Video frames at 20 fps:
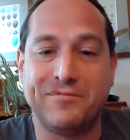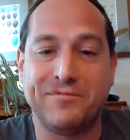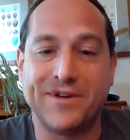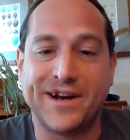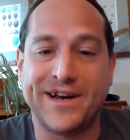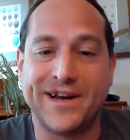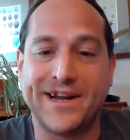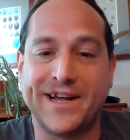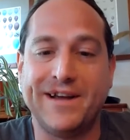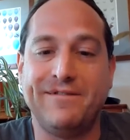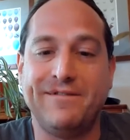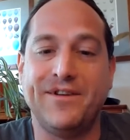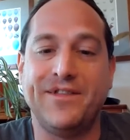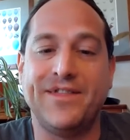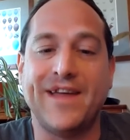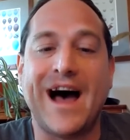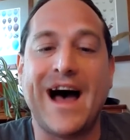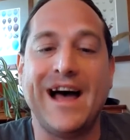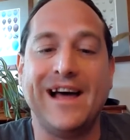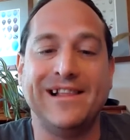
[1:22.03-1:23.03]
we're gonna give you
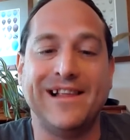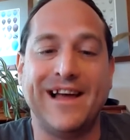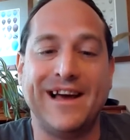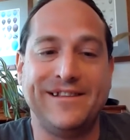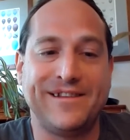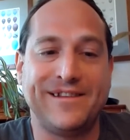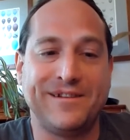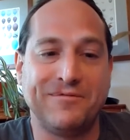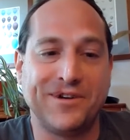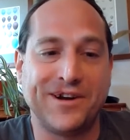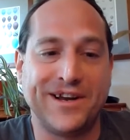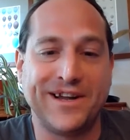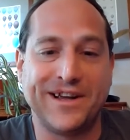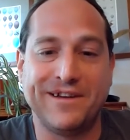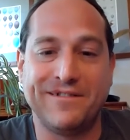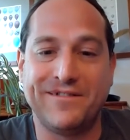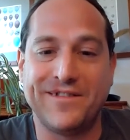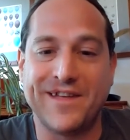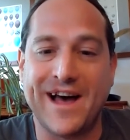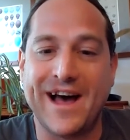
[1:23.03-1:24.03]
the highlights and we're gonna
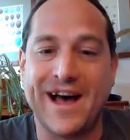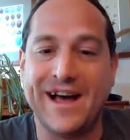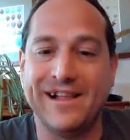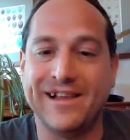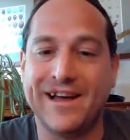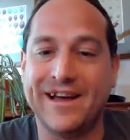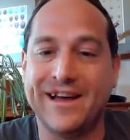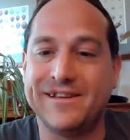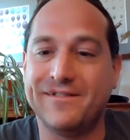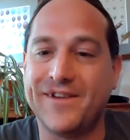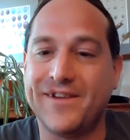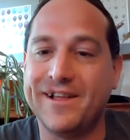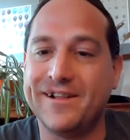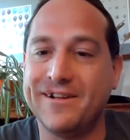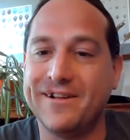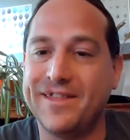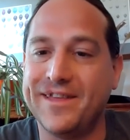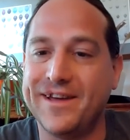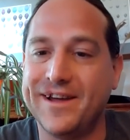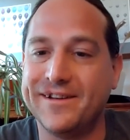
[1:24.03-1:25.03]
give you the highlights of
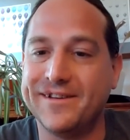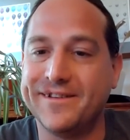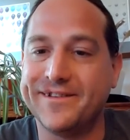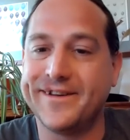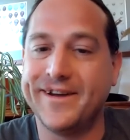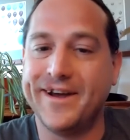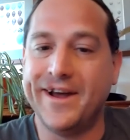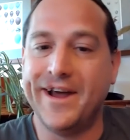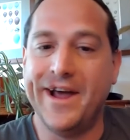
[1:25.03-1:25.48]
other things